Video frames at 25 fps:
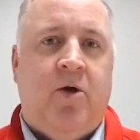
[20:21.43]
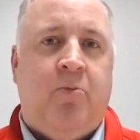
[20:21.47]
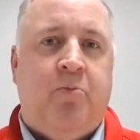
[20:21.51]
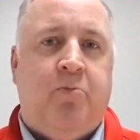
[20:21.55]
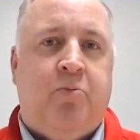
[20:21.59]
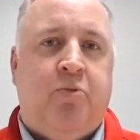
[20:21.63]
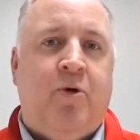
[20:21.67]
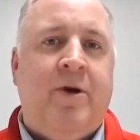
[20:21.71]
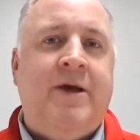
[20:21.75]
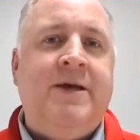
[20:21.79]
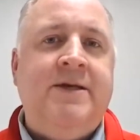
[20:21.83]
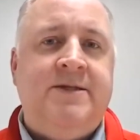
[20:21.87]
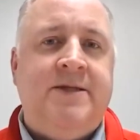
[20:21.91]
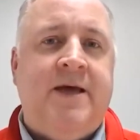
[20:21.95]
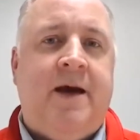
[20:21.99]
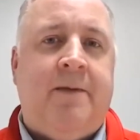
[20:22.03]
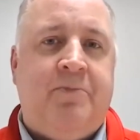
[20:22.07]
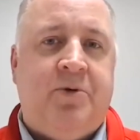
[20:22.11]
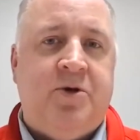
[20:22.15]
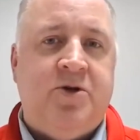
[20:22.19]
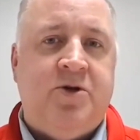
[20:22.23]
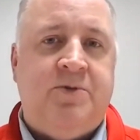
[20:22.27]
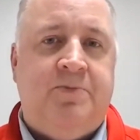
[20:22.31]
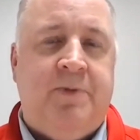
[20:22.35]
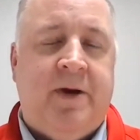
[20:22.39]
brings
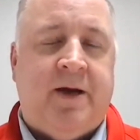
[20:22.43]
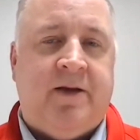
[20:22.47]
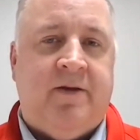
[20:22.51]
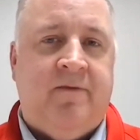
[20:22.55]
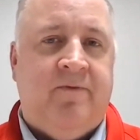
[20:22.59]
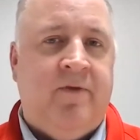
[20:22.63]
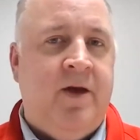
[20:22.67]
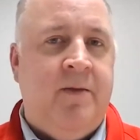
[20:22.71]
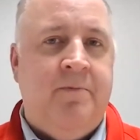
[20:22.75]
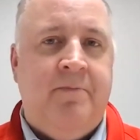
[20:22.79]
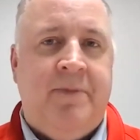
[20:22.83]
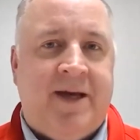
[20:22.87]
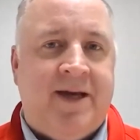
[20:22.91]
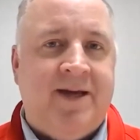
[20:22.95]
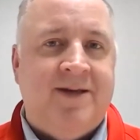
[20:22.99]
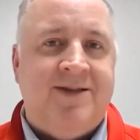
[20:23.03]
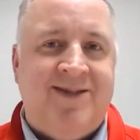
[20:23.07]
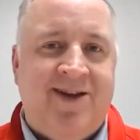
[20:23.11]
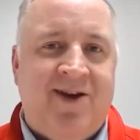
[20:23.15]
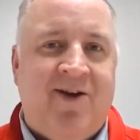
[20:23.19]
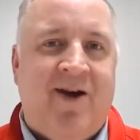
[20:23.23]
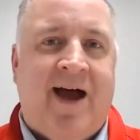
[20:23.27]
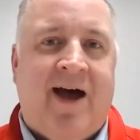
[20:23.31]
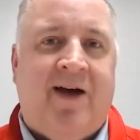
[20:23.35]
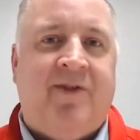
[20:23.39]
that perspective in because
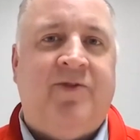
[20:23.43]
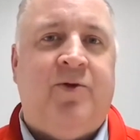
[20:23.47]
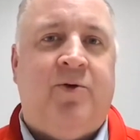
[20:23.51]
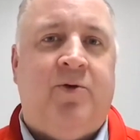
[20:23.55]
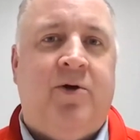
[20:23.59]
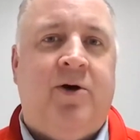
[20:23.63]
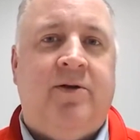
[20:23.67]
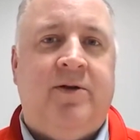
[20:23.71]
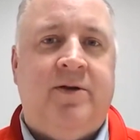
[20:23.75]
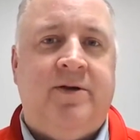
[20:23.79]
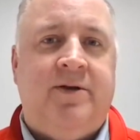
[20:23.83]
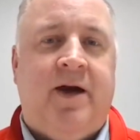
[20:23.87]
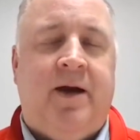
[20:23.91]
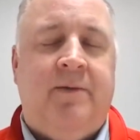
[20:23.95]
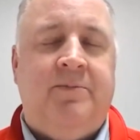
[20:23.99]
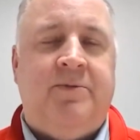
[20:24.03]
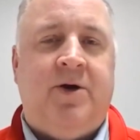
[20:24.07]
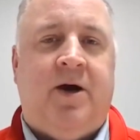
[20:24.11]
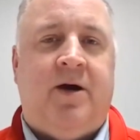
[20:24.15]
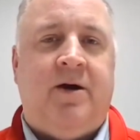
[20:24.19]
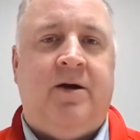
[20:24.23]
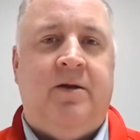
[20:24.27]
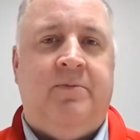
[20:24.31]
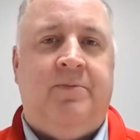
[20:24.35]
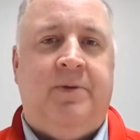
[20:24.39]
they're out there all the time
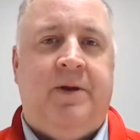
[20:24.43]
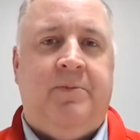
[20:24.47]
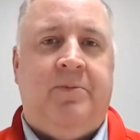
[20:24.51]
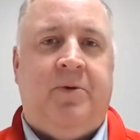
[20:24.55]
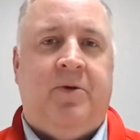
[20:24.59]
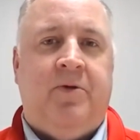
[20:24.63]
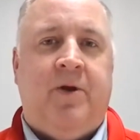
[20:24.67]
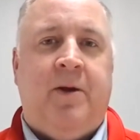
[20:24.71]
talking to people.